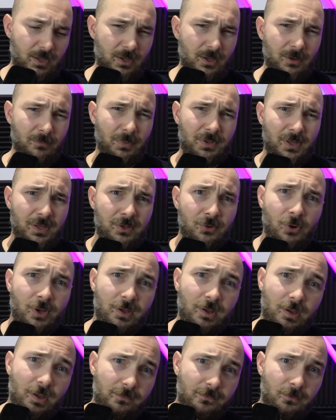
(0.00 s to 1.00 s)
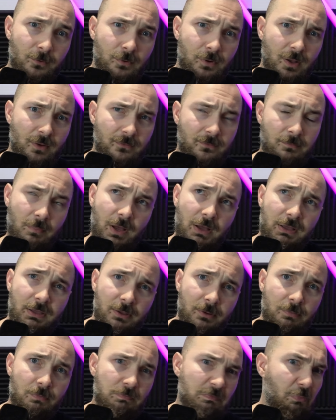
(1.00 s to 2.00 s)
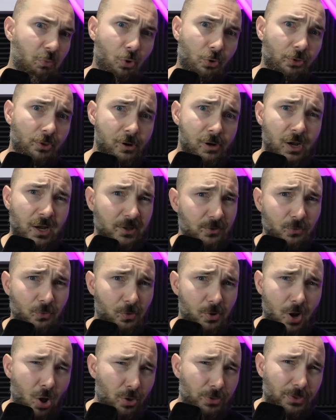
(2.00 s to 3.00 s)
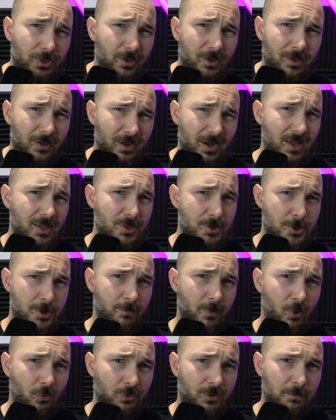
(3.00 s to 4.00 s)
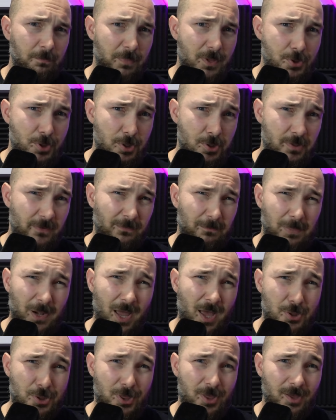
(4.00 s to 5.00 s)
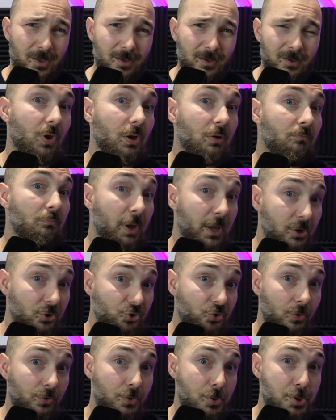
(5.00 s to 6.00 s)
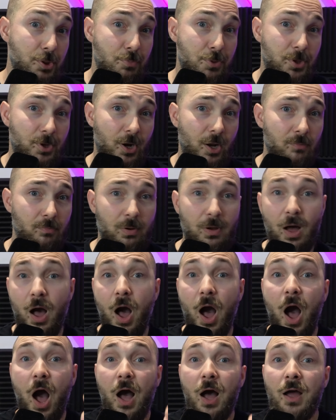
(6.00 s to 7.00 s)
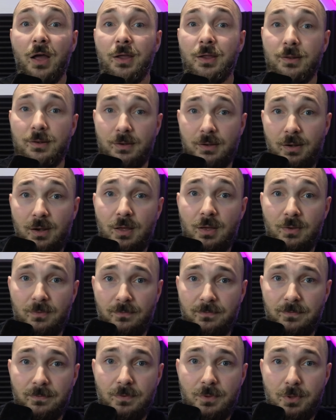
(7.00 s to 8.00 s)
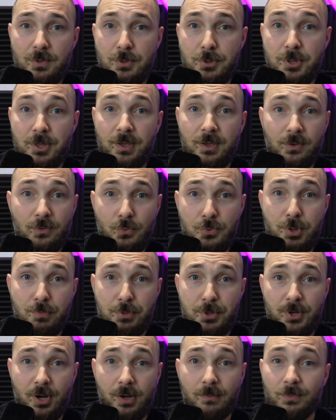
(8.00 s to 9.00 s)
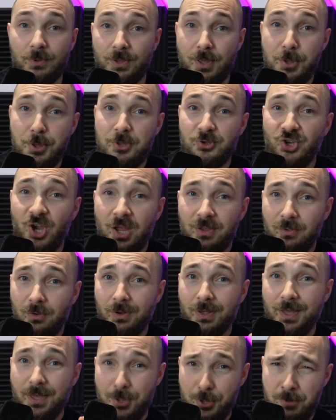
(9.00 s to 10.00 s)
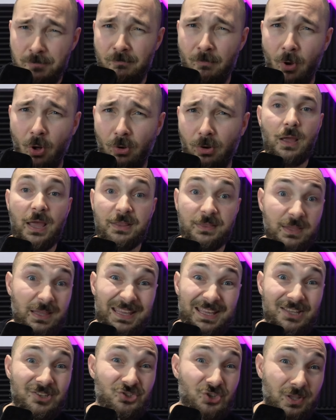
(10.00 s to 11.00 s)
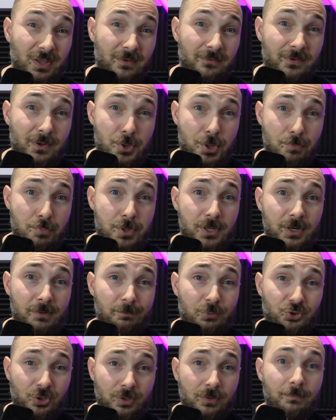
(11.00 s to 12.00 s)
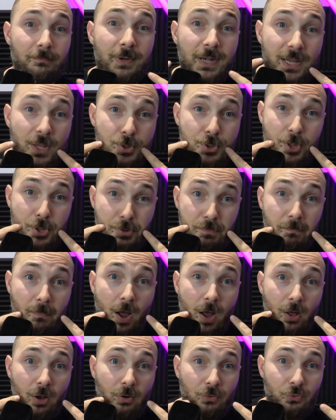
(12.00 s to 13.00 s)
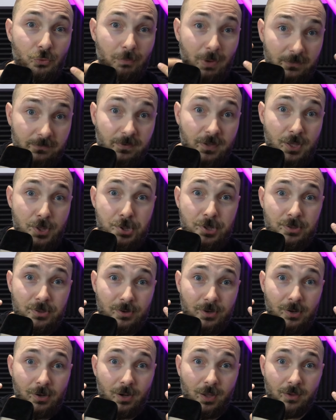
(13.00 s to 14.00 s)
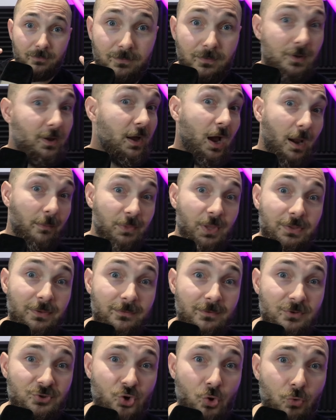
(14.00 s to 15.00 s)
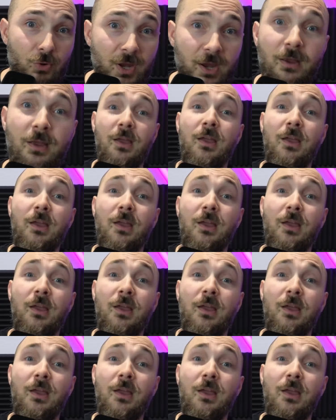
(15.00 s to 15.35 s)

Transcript: But anyway, if you love my borderline neurotic rants about pieces of plastic, make sure to subscribe. I love seeing you subscribe. This channel is small and each and every subscription brings a smile to my face in real life. I'm not even joking.